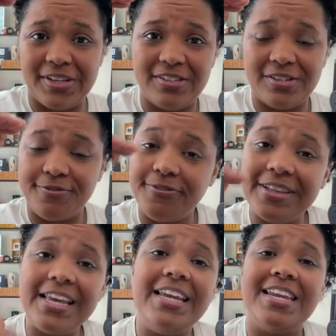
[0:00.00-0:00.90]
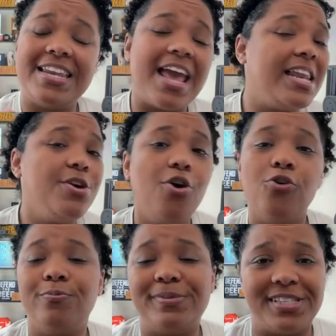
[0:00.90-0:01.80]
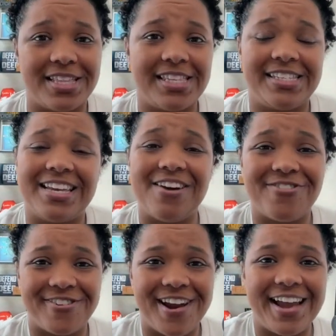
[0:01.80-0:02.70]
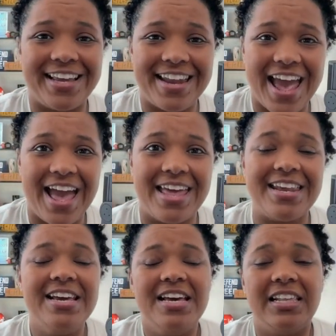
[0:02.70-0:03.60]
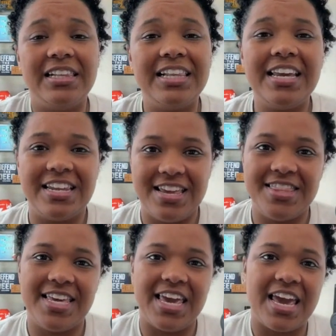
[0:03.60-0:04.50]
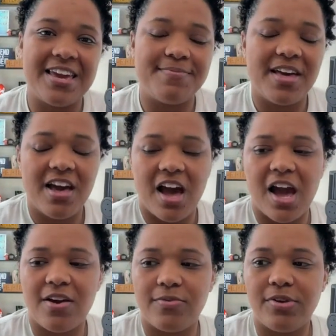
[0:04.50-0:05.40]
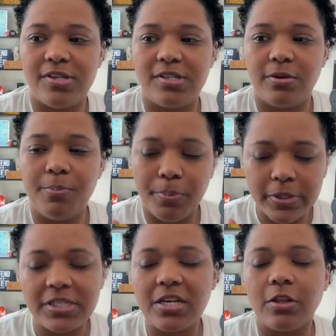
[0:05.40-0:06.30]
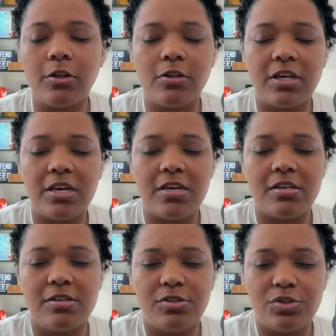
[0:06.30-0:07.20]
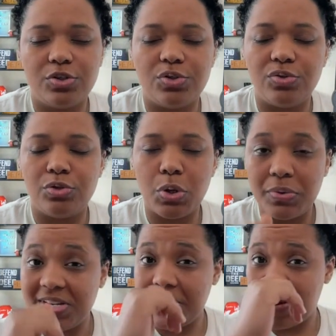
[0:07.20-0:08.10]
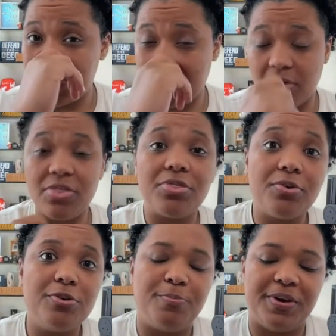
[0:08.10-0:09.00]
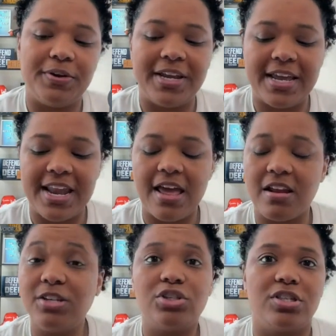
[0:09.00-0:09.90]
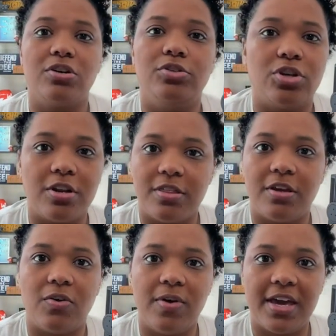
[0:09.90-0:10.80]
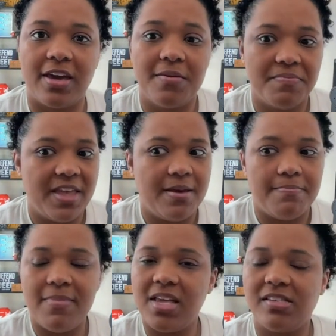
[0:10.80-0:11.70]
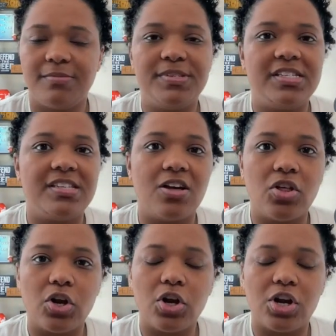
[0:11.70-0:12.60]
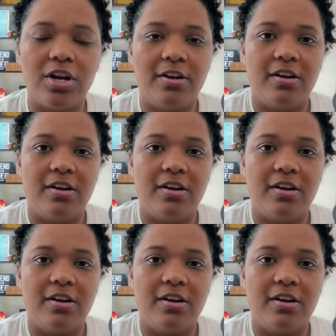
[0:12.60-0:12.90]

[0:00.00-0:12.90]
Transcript: deflated any hopes that the Seattle Kraken had late in the game. I was particularly zoned in on the third period, and I just thought Jonathan Quick made some stellar